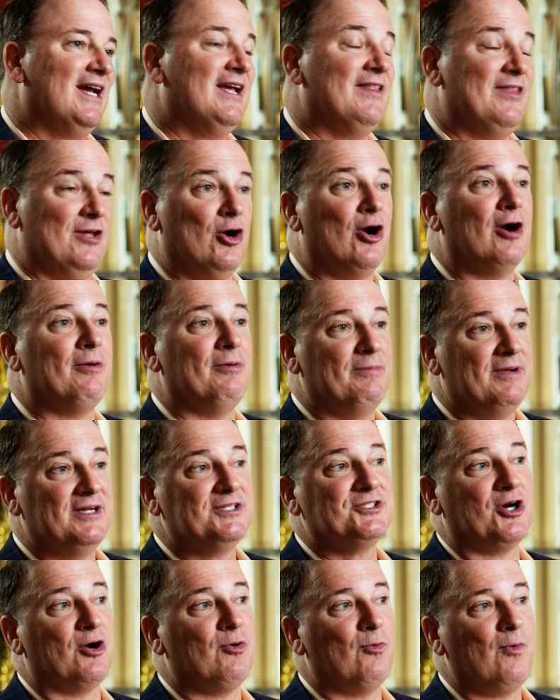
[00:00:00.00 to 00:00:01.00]
And the
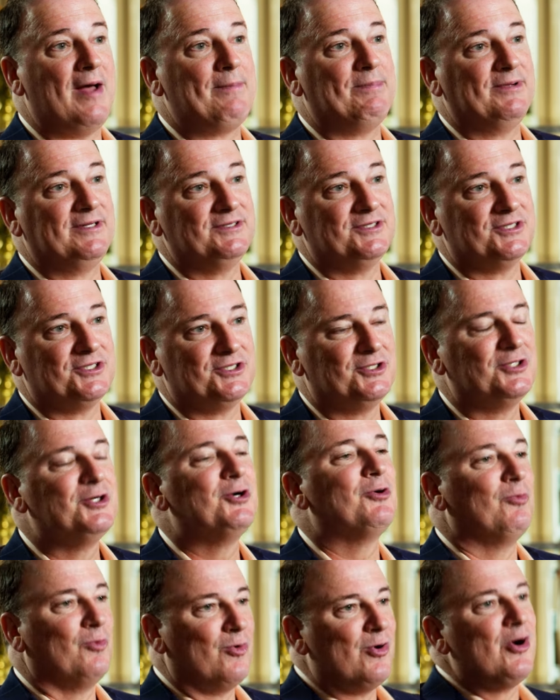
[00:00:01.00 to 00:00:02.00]
armaments, our weapons,
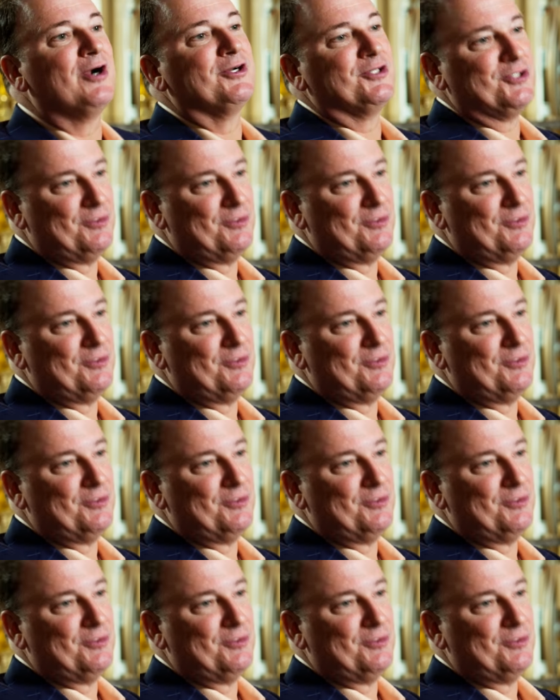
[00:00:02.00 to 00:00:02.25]
were our